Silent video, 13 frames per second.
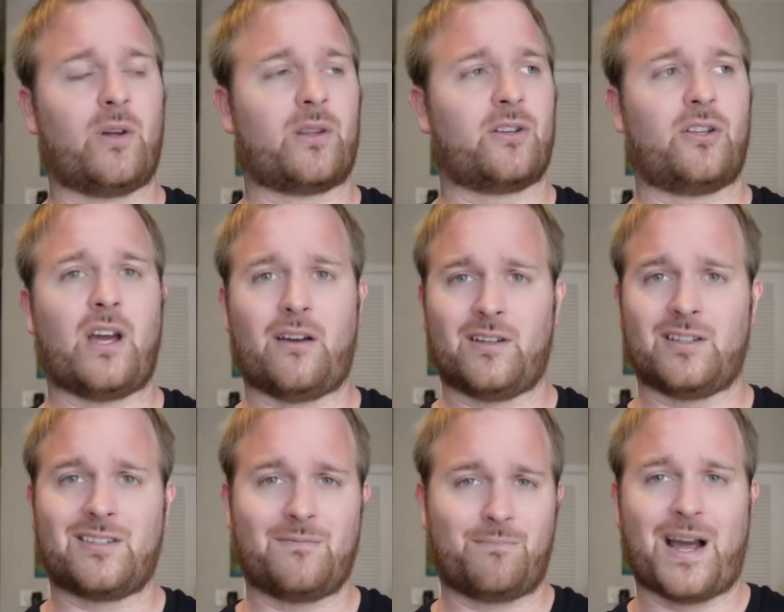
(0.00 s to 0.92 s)
whether you have
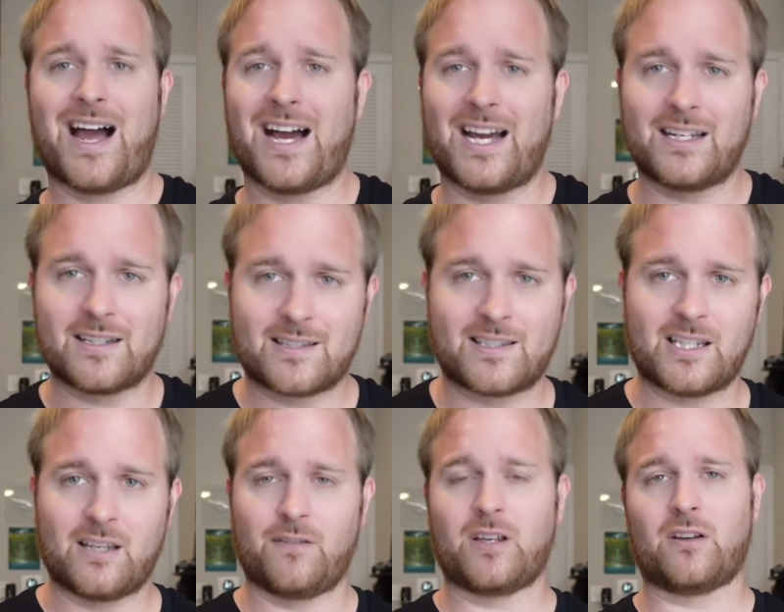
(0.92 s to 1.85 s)
a Honda
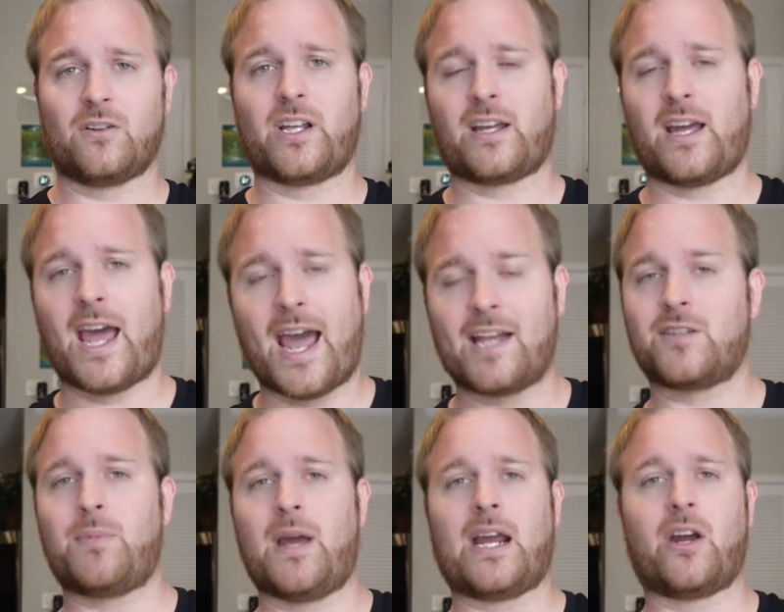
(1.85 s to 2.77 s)
Civic or like a
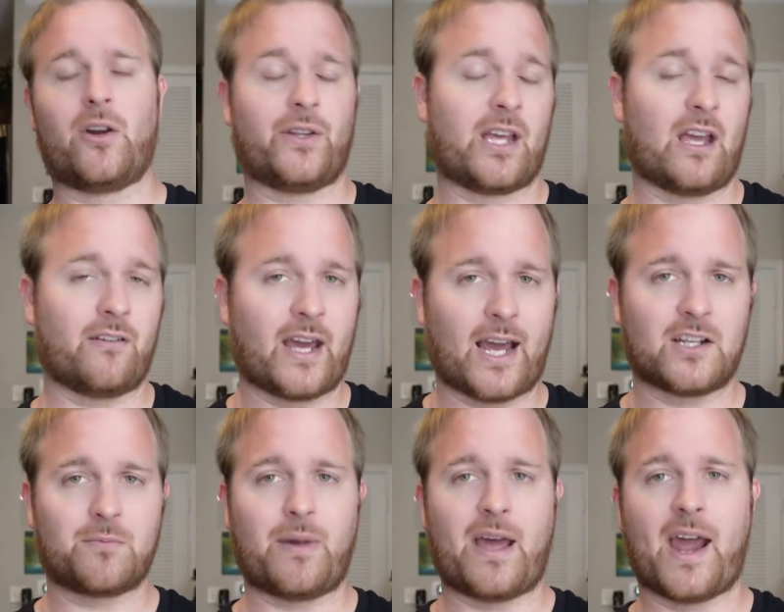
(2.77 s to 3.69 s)
hatchback. Currently I have
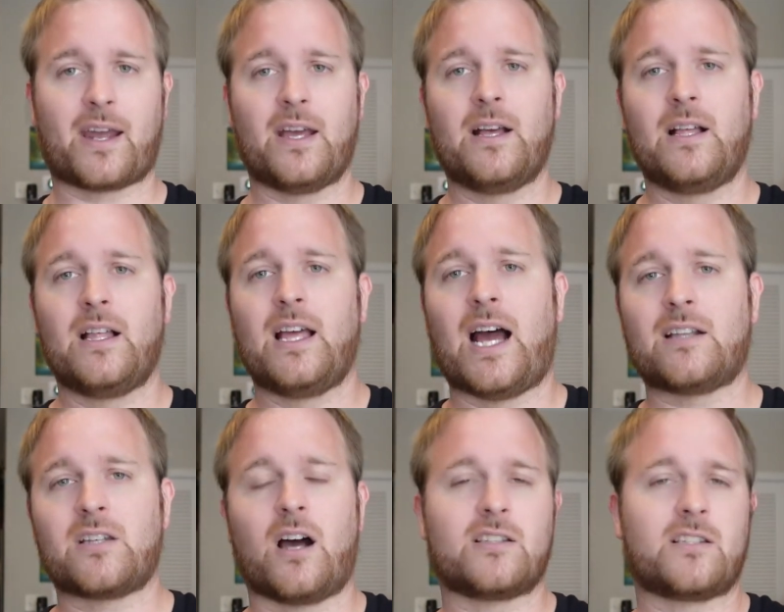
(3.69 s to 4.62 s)
a hatchback.
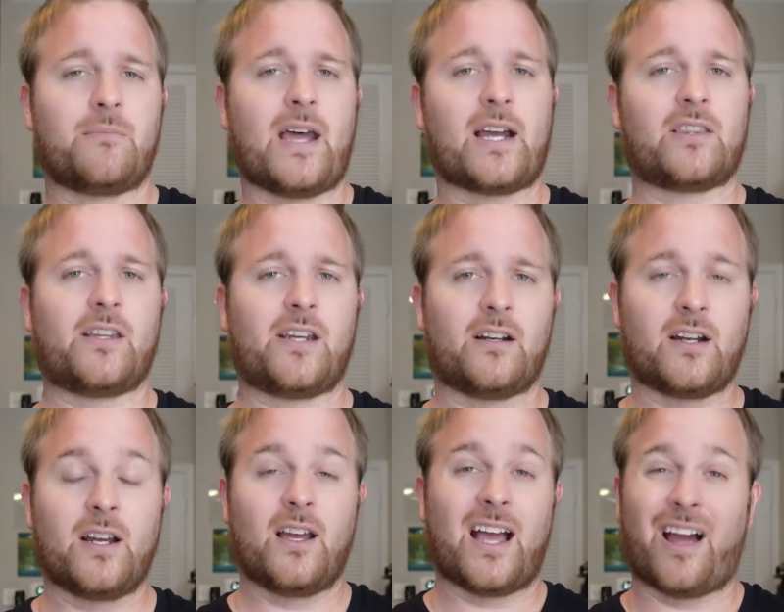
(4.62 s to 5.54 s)
I toss it back
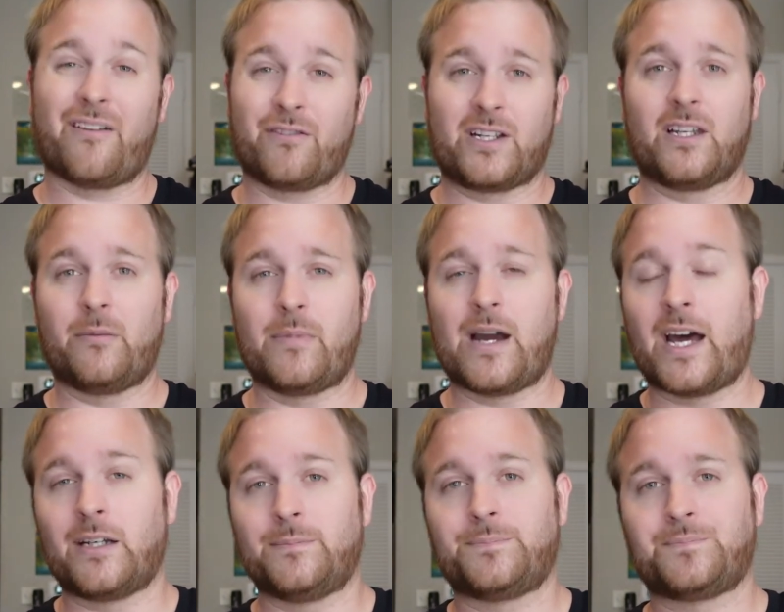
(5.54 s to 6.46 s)
there, I forget
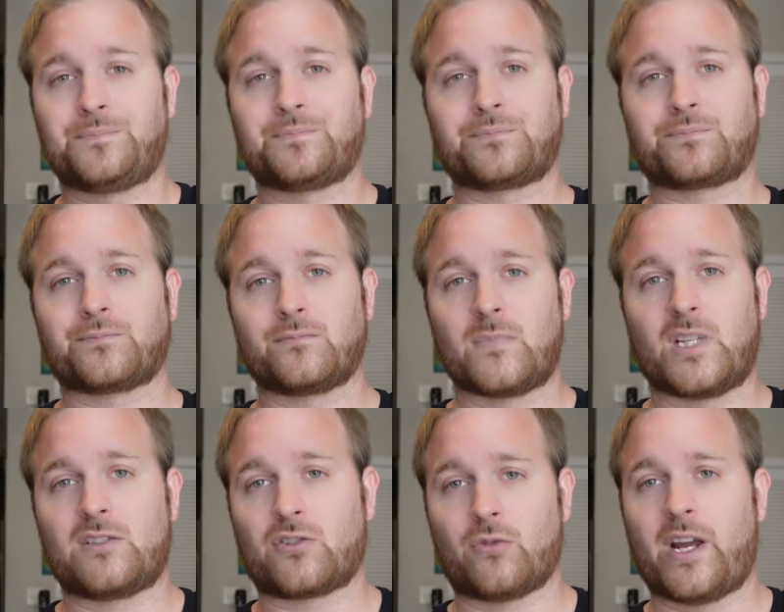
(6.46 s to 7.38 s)
about it.
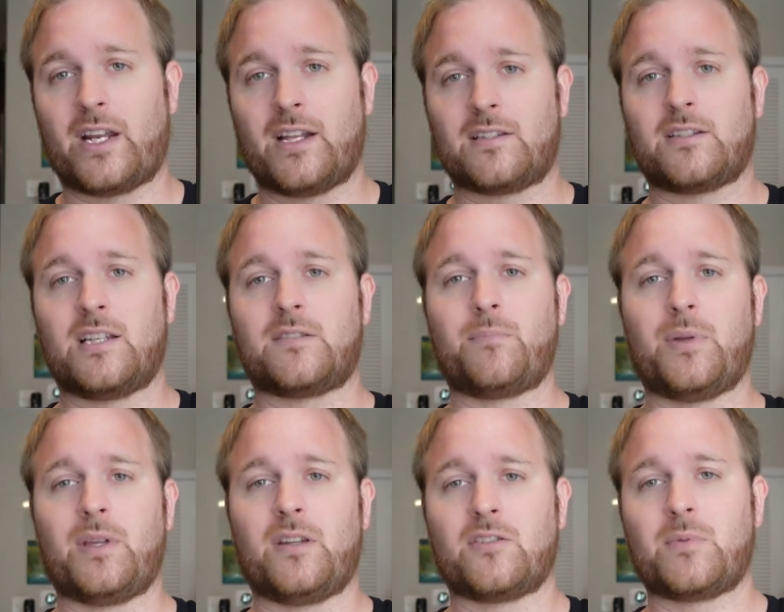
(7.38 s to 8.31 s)
It's great.
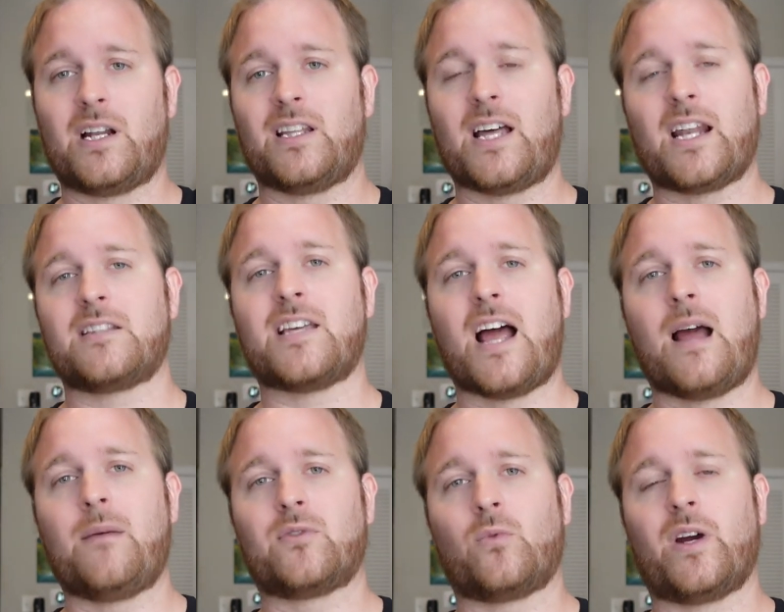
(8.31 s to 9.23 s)
There's been a lot of
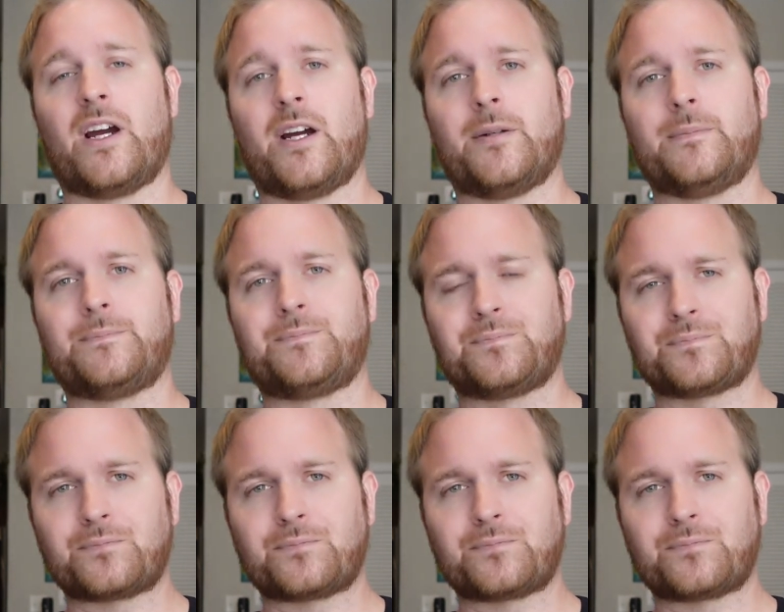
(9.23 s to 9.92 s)
times where